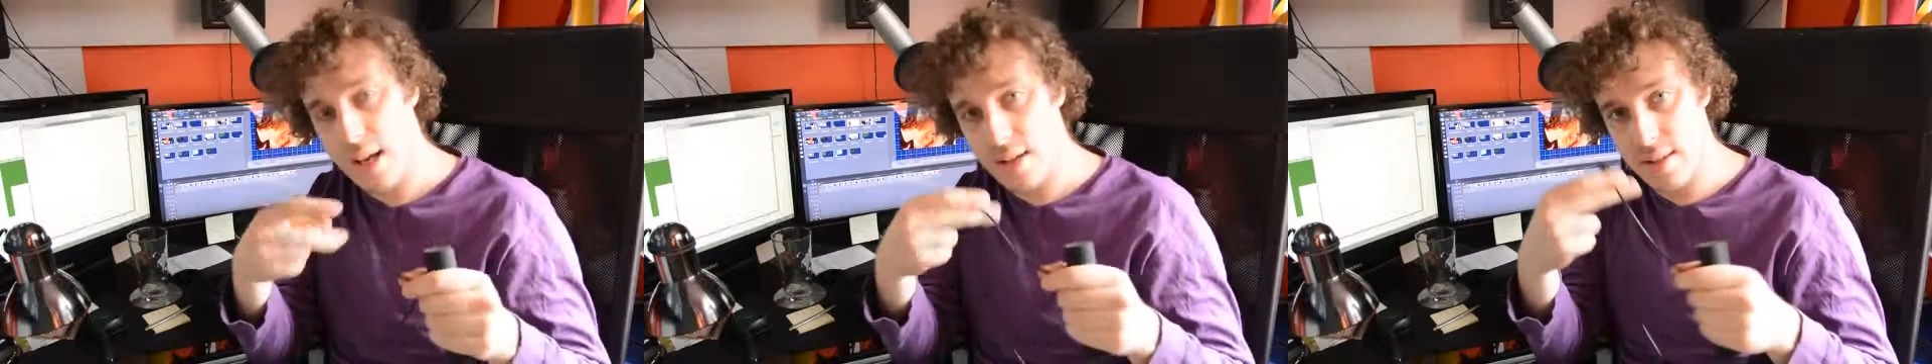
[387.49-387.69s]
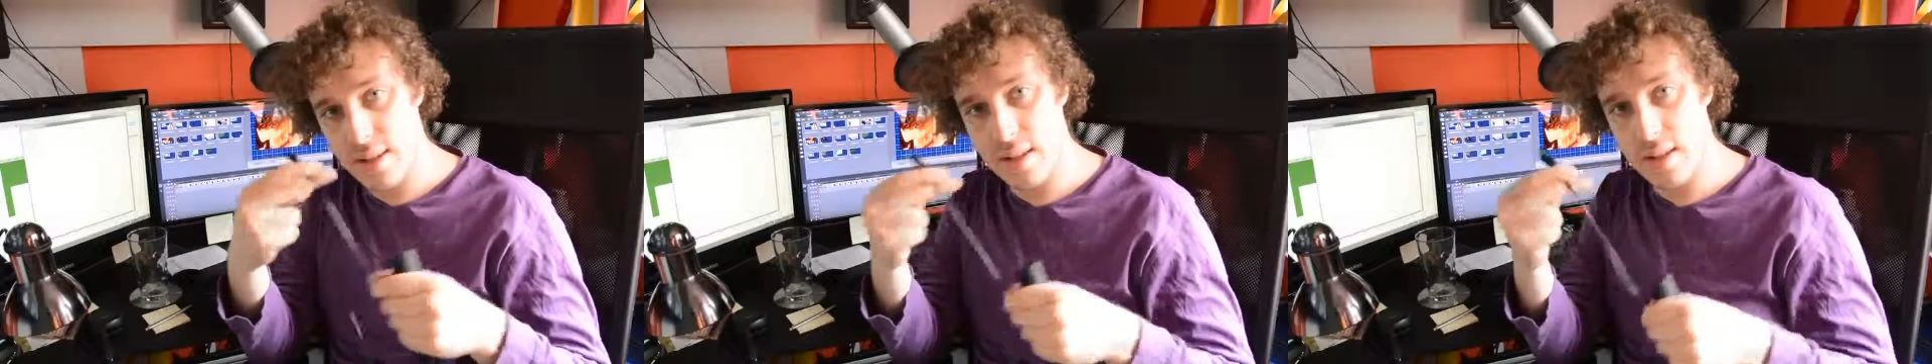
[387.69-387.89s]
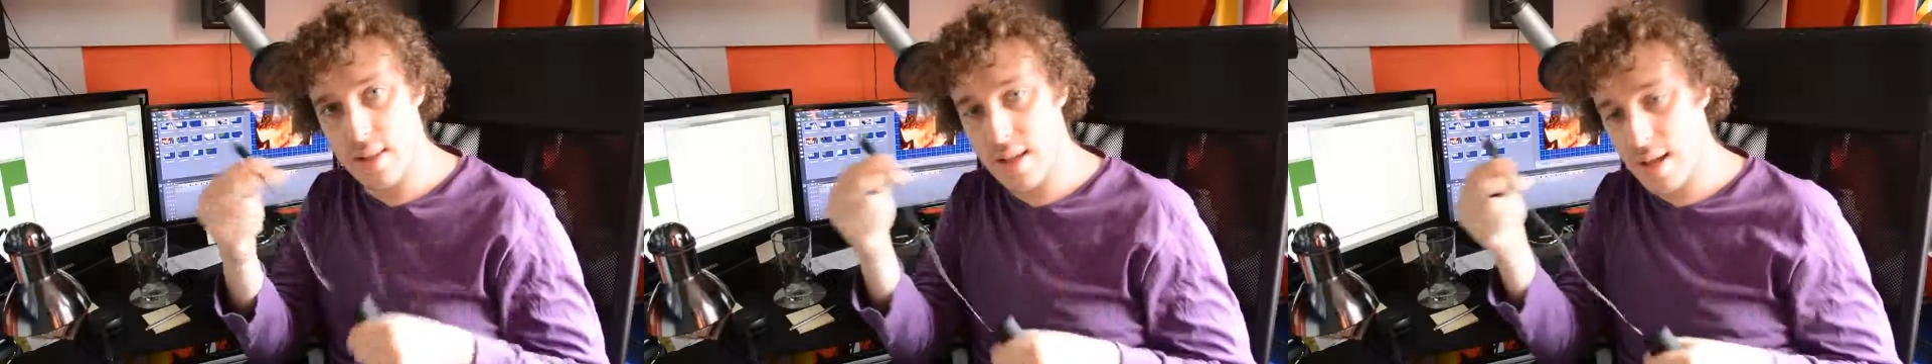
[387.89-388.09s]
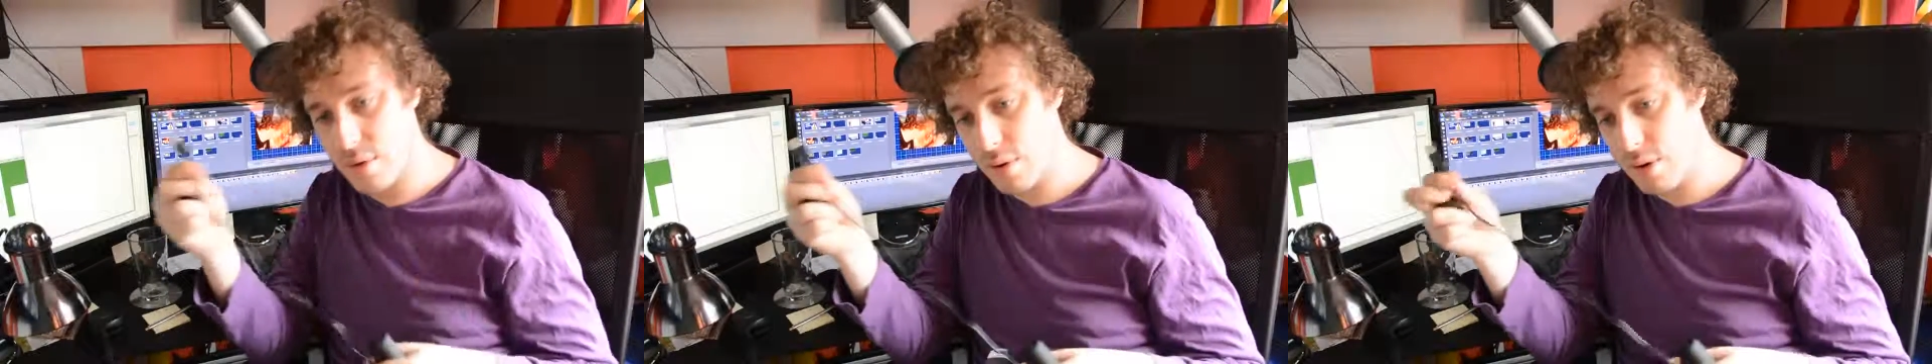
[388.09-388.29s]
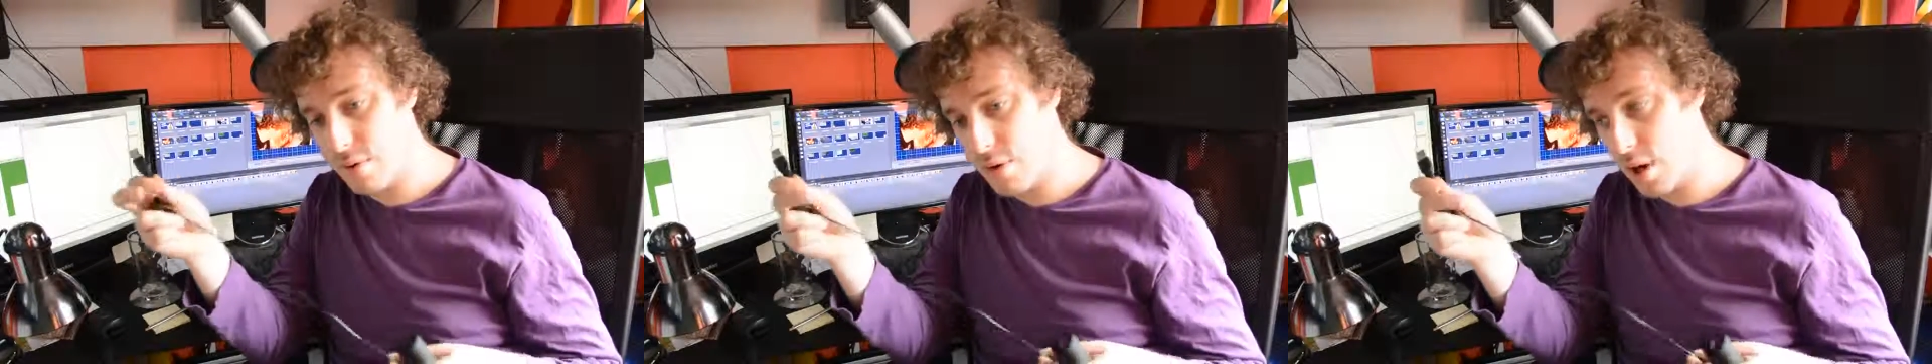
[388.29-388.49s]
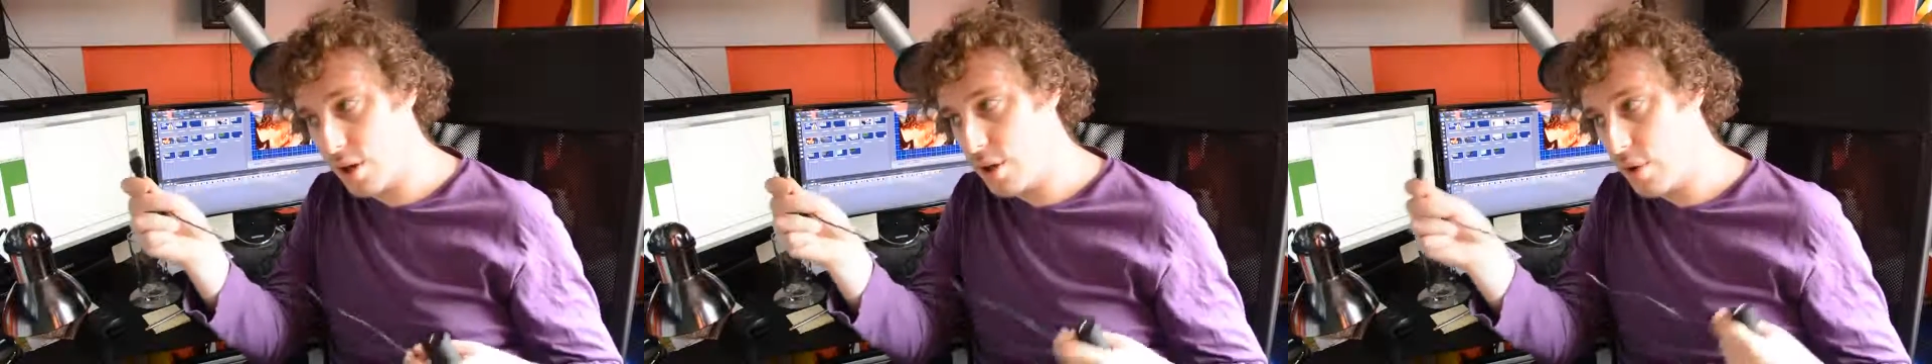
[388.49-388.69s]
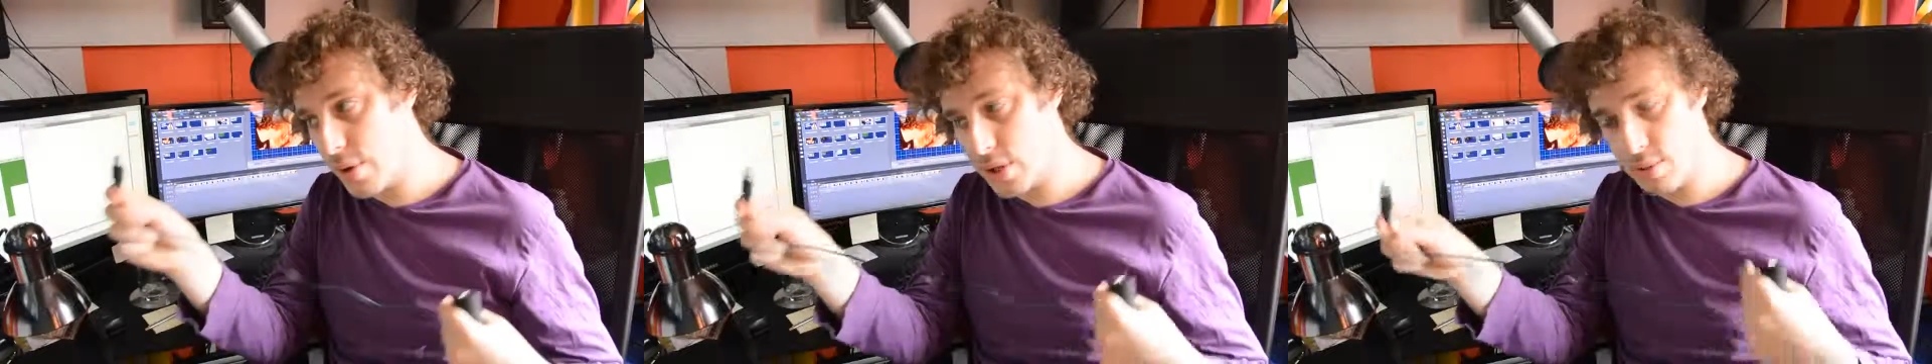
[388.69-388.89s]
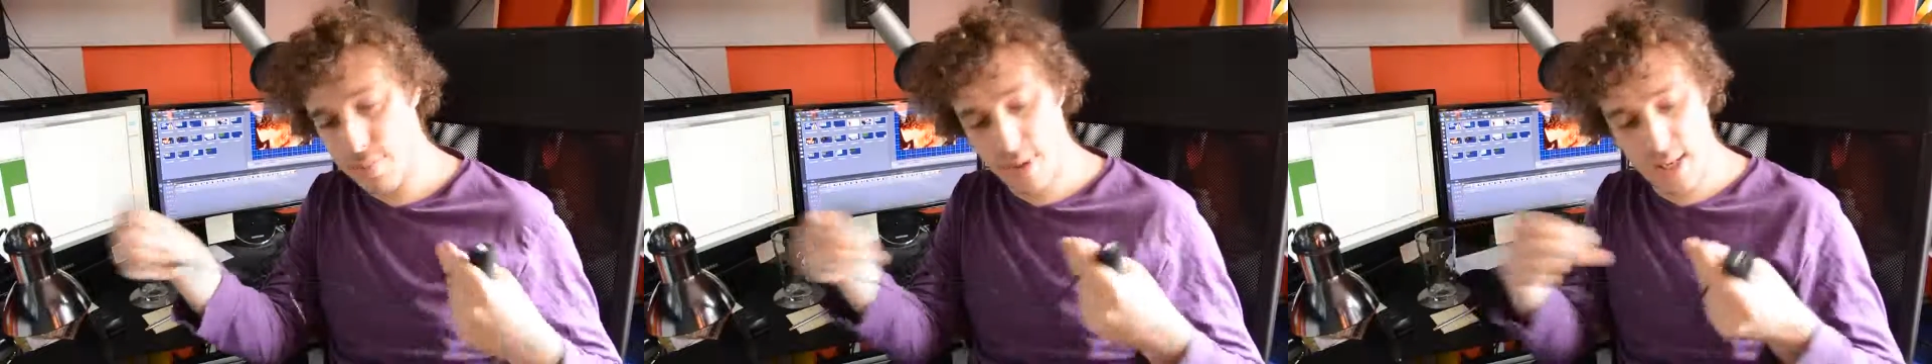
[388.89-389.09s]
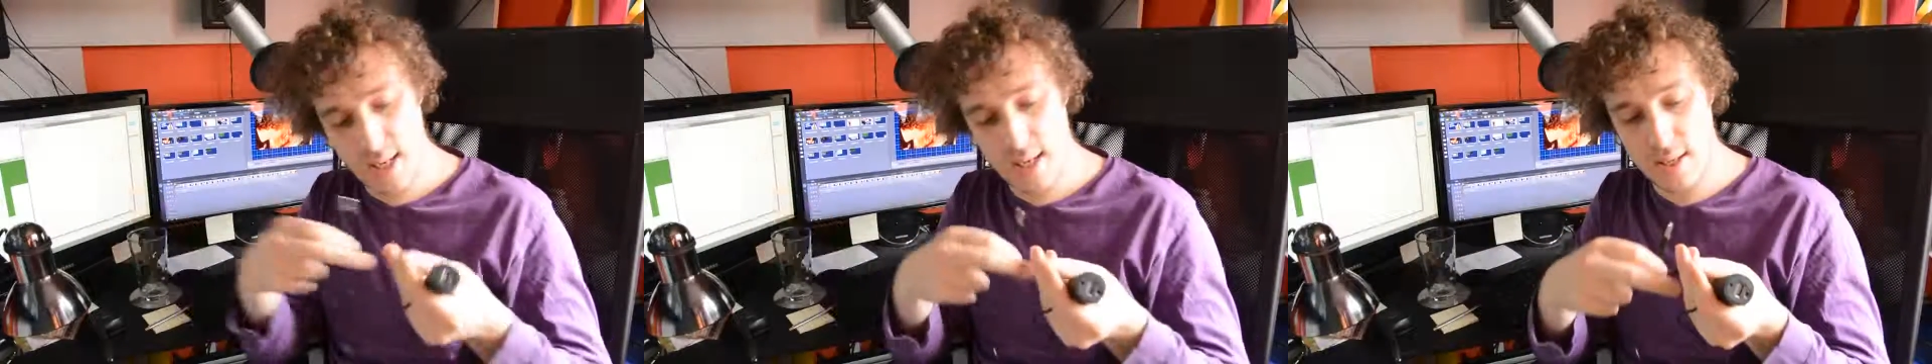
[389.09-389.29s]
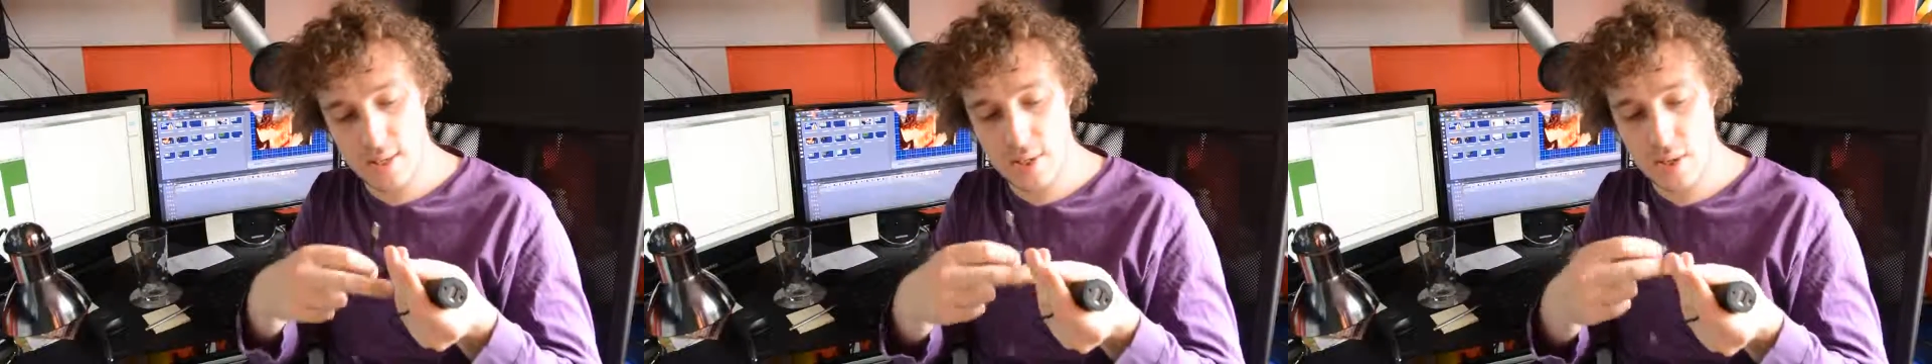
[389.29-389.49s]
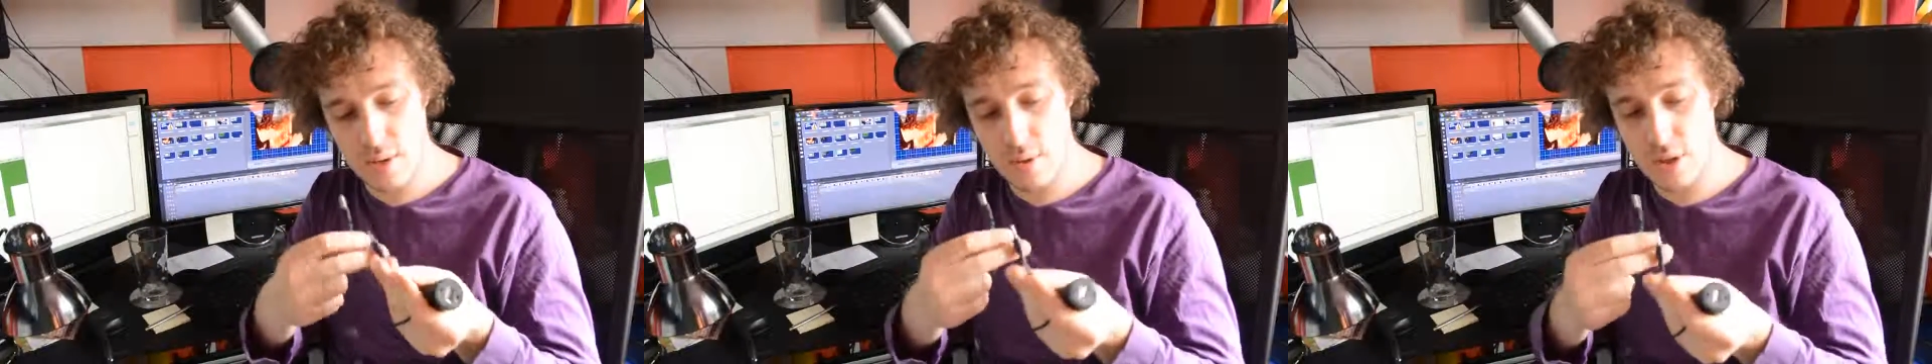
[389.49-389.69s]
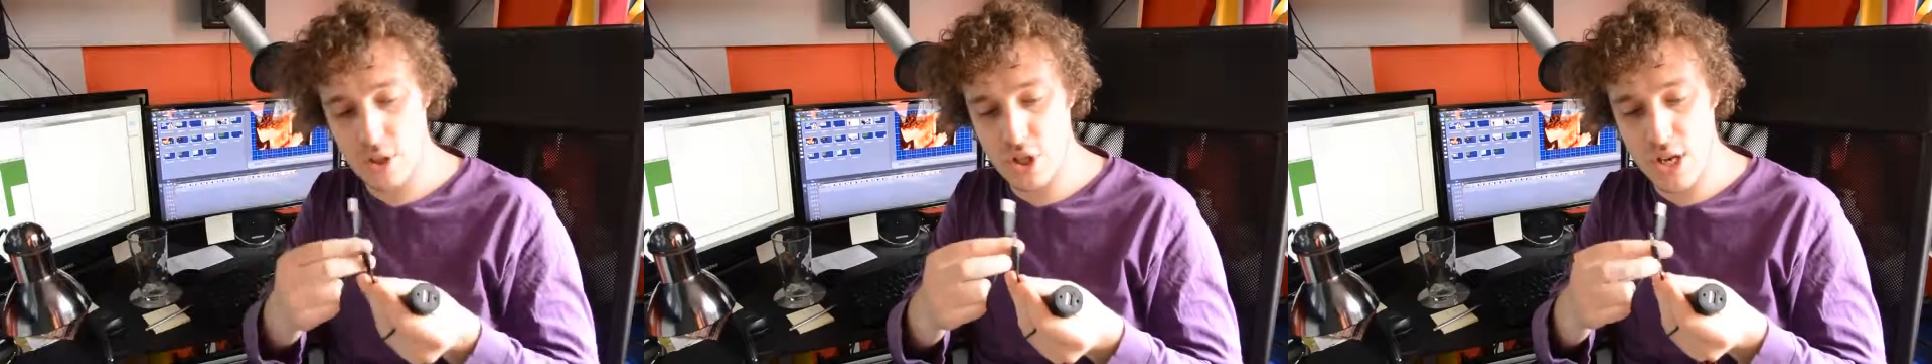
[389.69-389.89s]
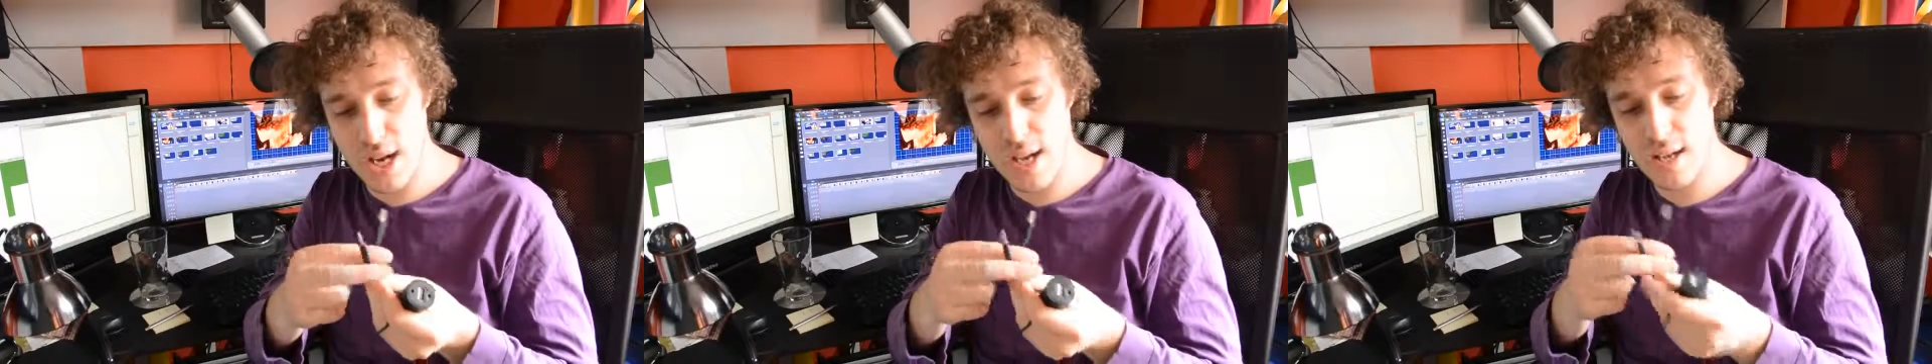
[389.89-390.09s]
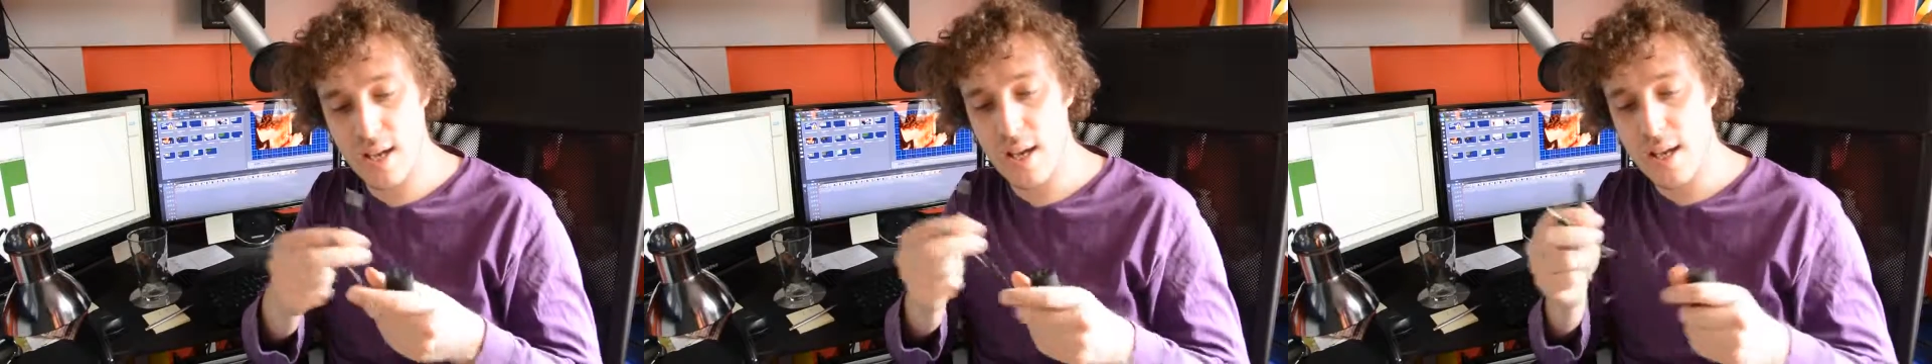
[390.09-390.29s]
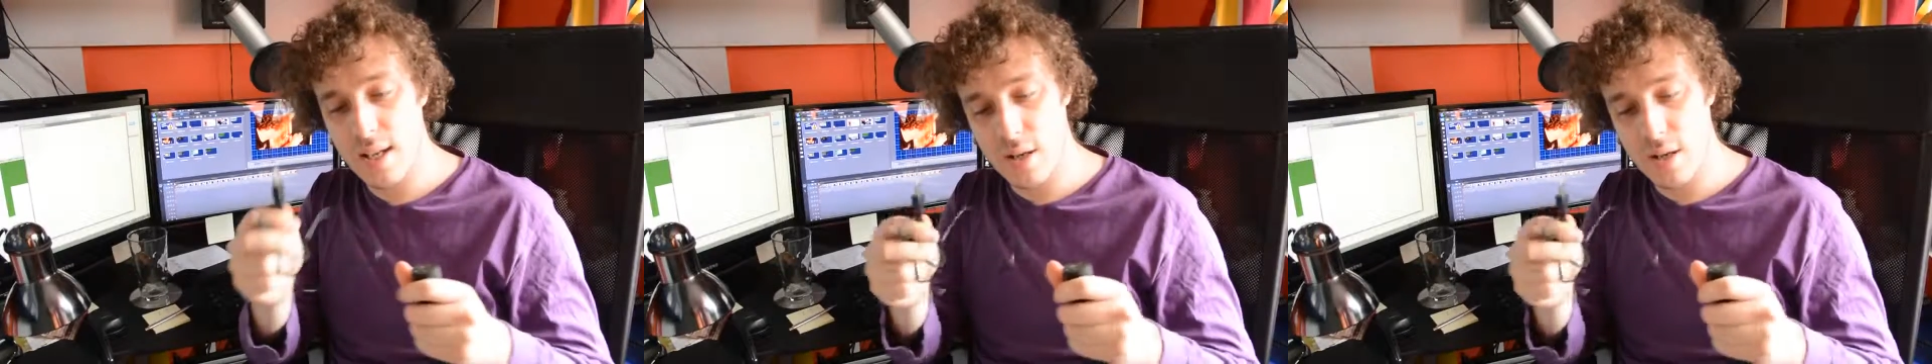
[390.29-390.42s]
Now, you've got a USB to a jack.